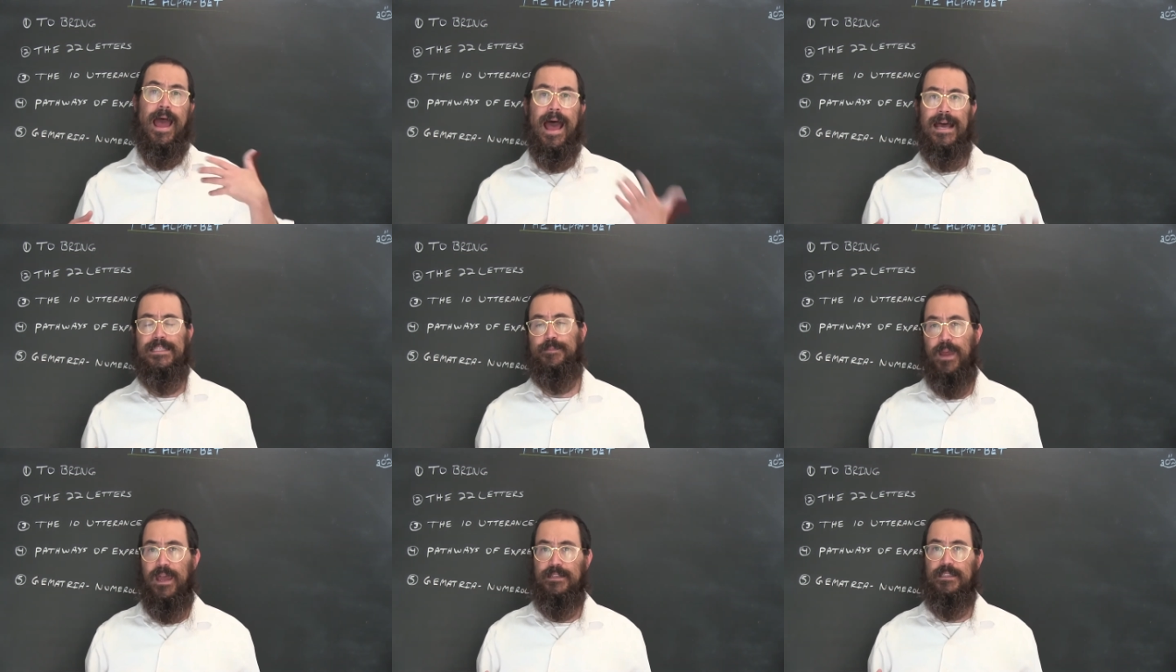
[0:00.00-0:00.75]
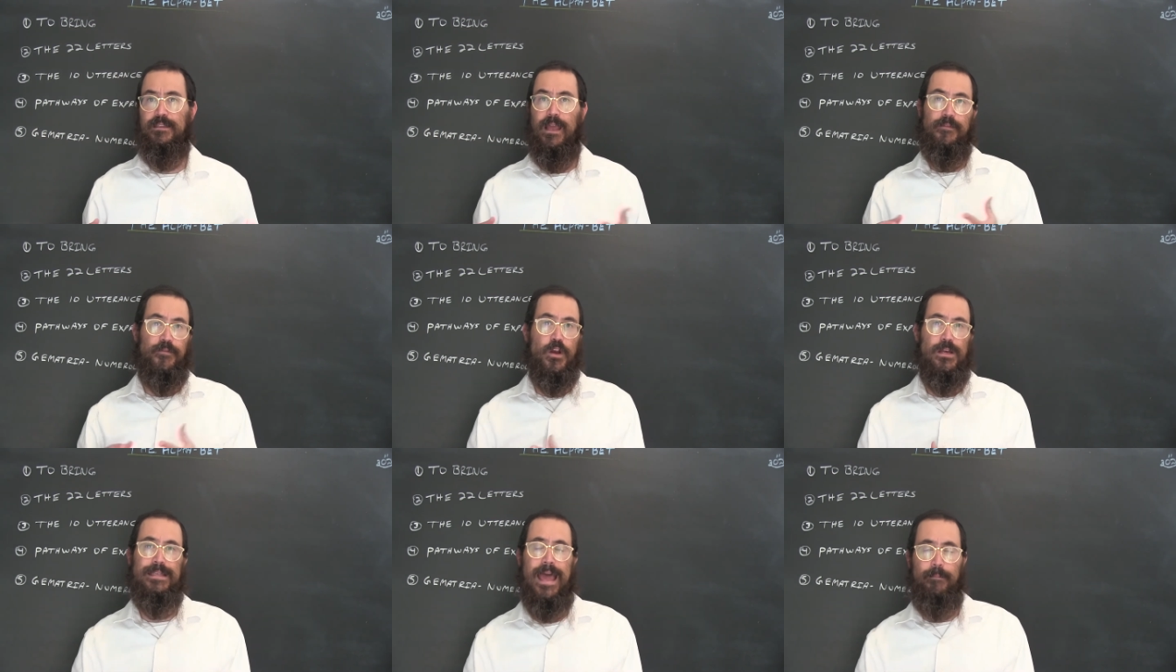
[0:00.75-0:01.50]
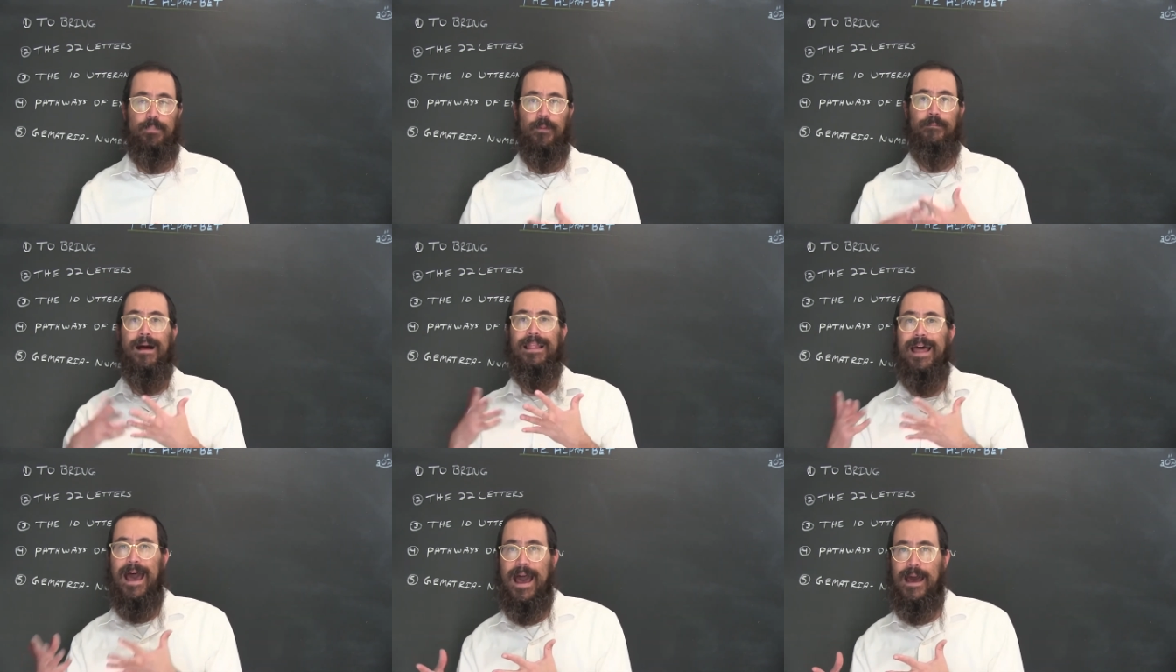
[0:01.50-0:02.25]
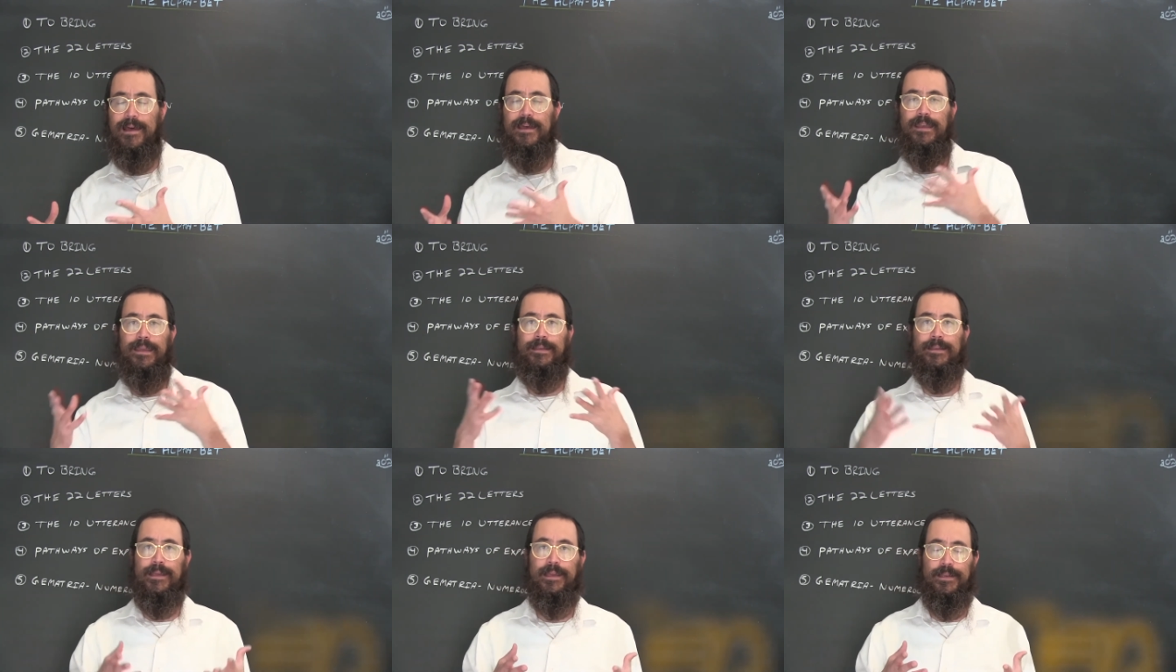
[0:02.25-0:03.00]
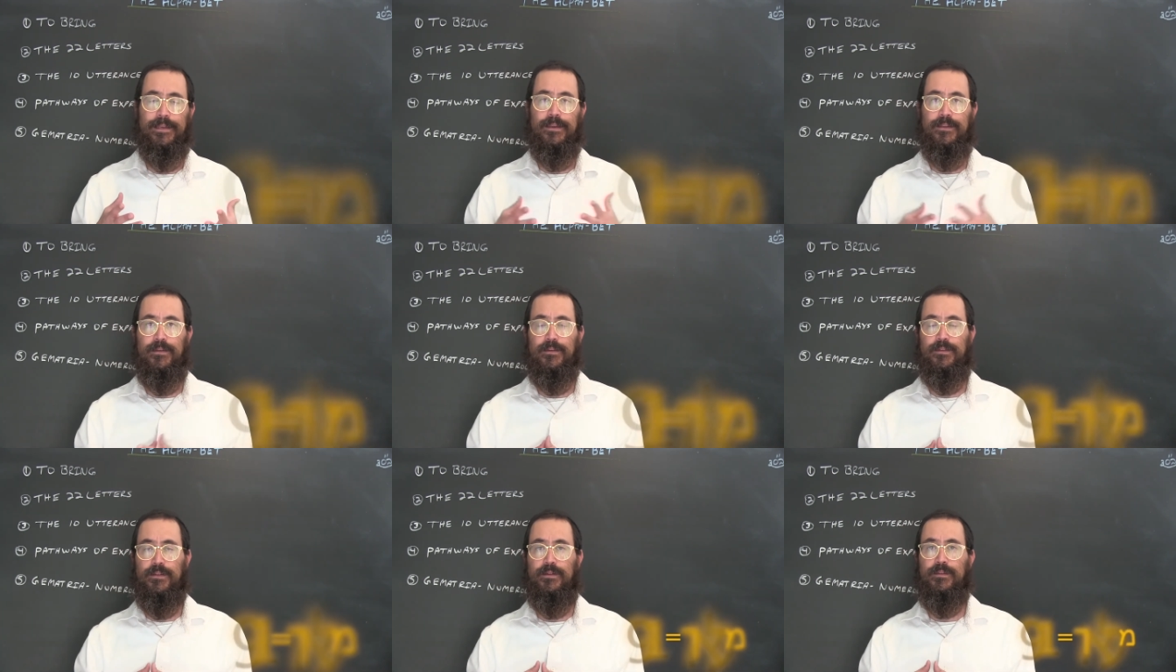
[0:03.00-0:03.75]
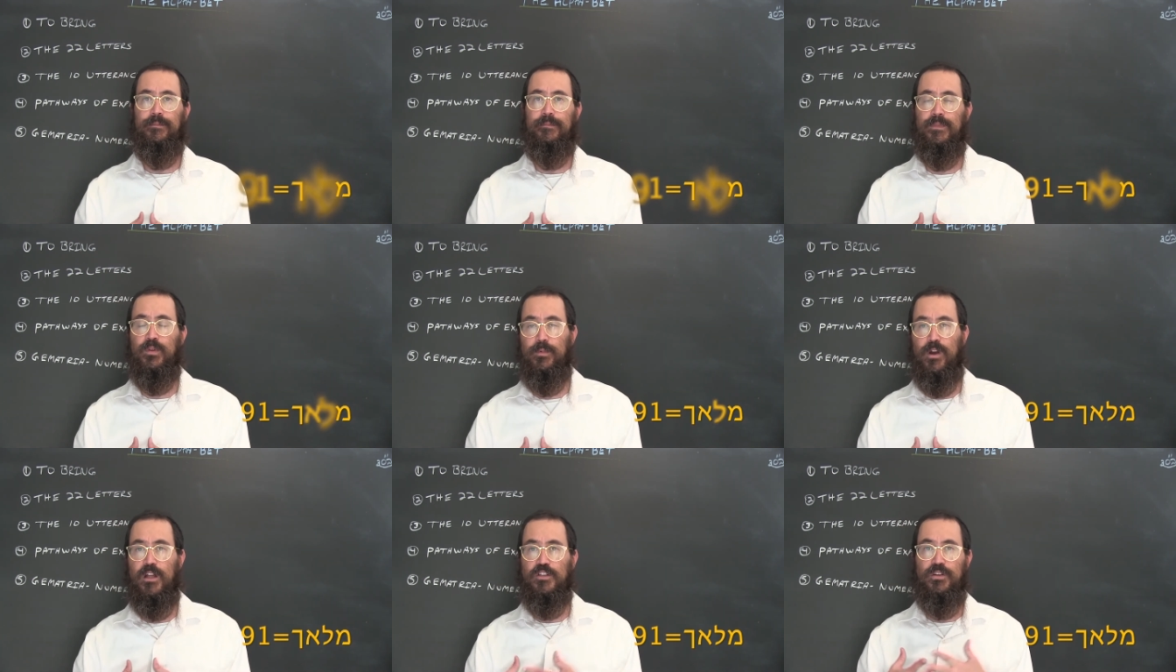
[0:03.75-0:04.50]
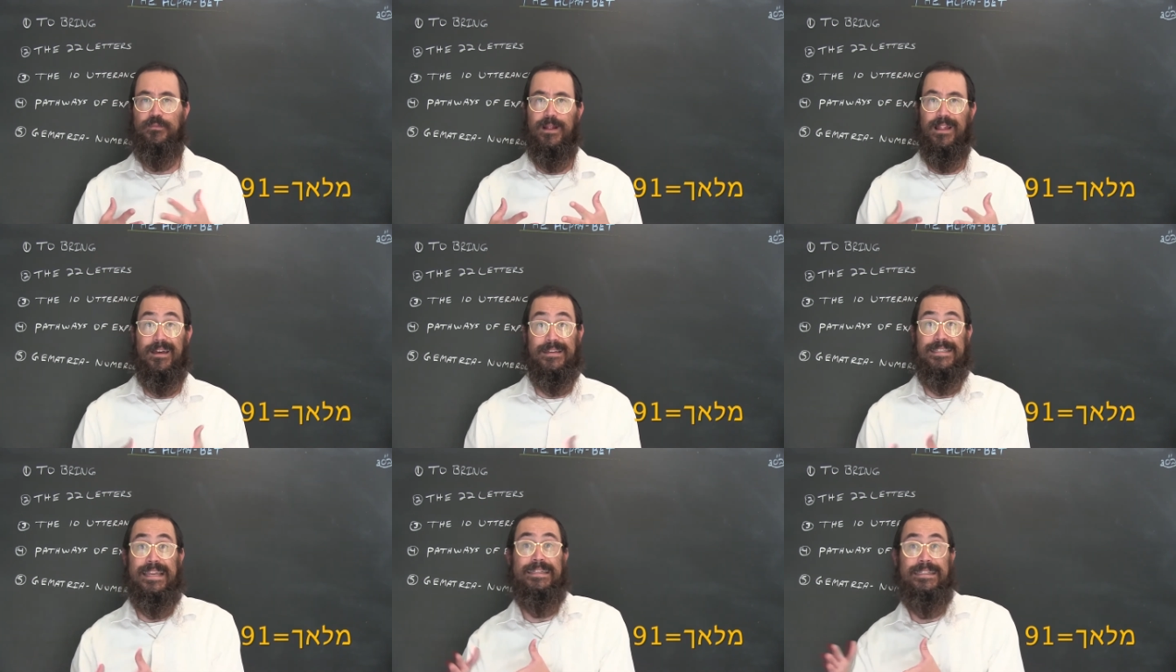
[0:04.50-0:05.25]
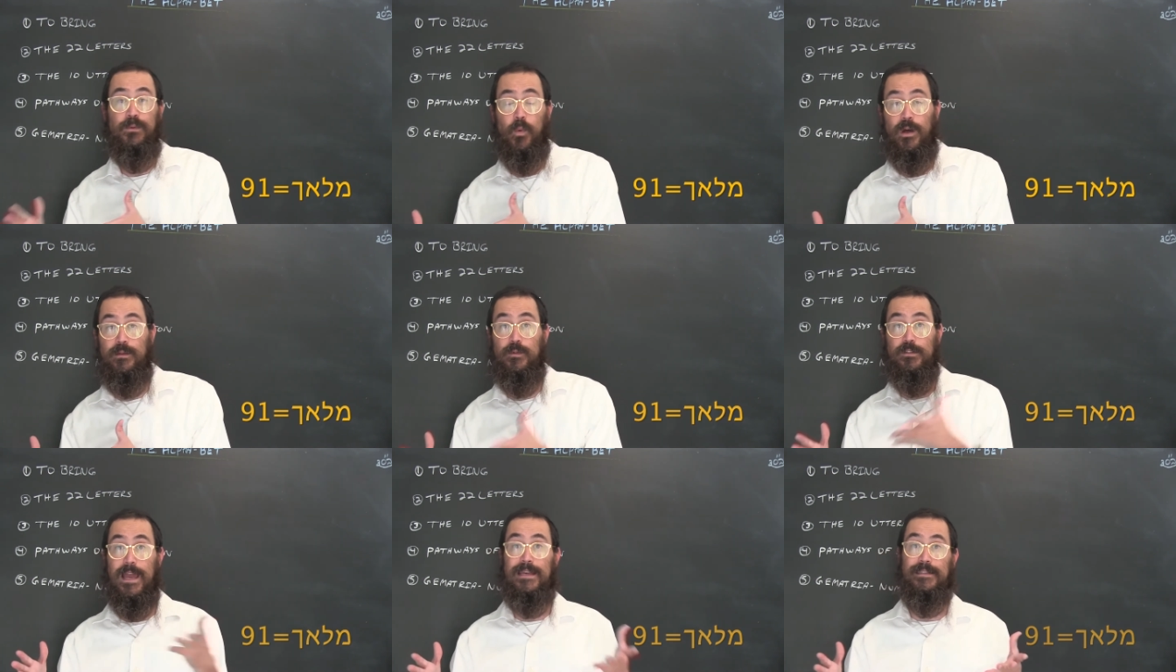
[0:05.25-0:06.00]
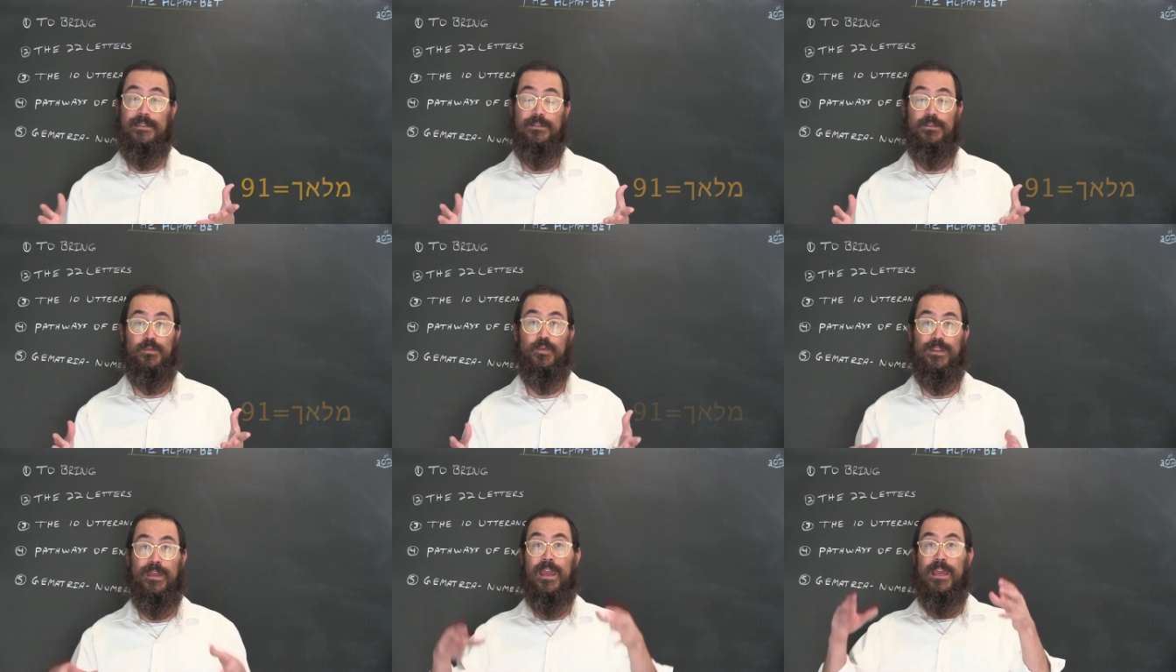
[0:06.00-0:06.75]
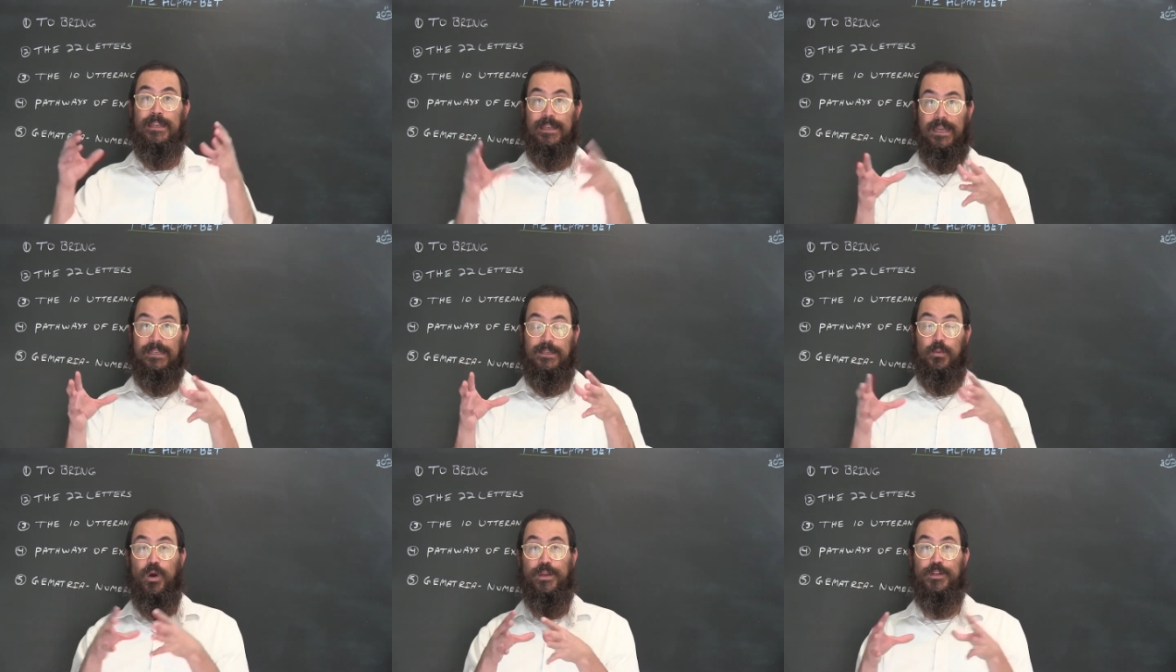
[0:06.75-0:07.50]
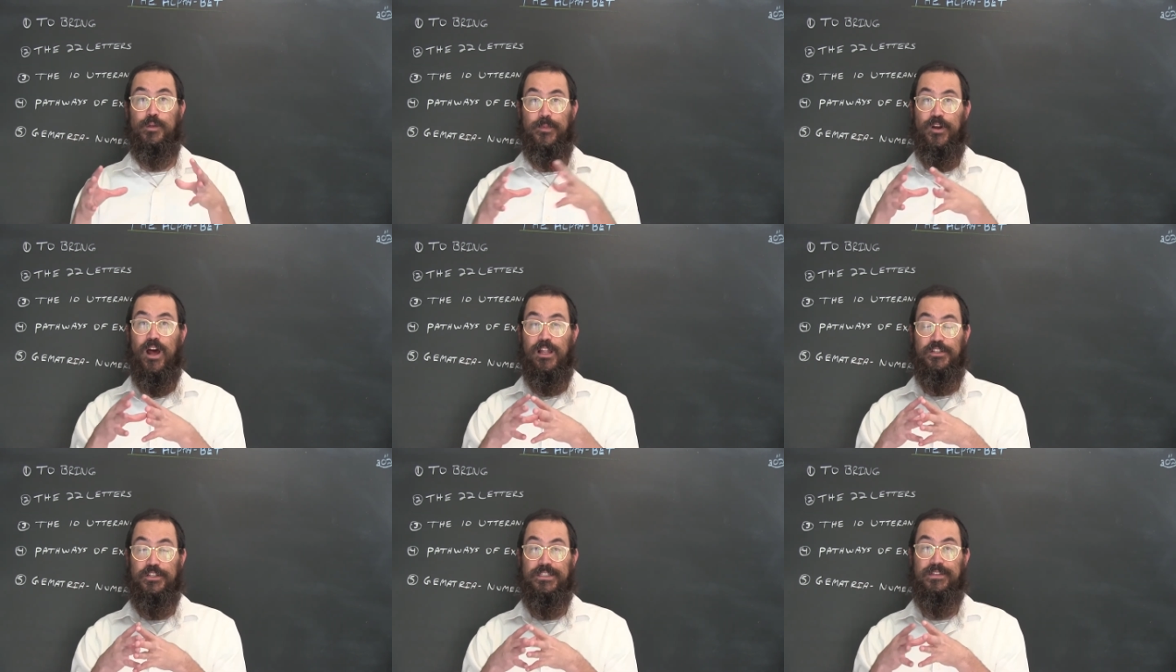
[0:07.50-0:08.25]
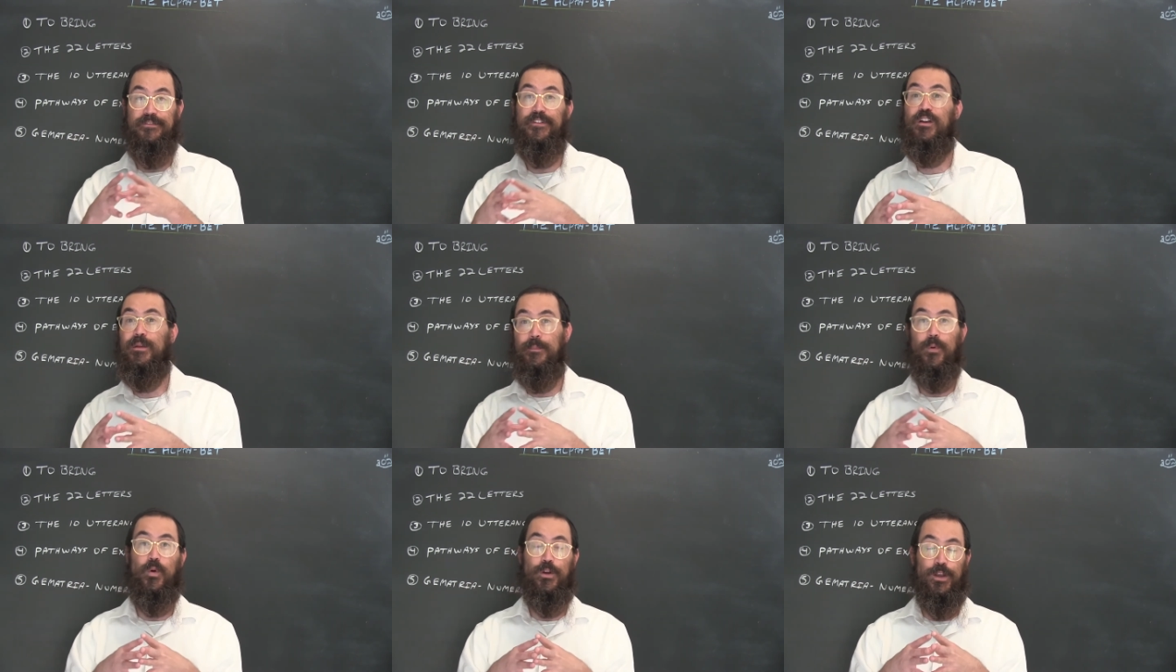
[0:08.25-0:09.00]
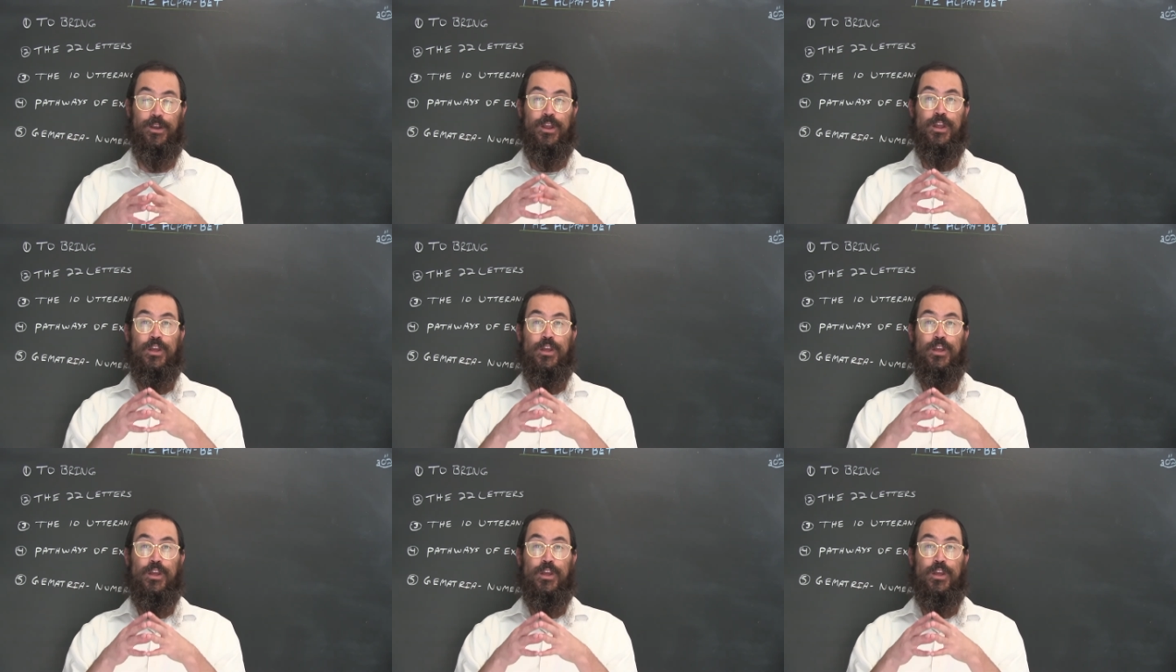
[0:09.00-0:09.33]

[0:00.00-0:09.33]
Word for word: aspects. Like for example, malach in, in the, the numerology of malach is 91, which has to do with 91 in numerology is a very important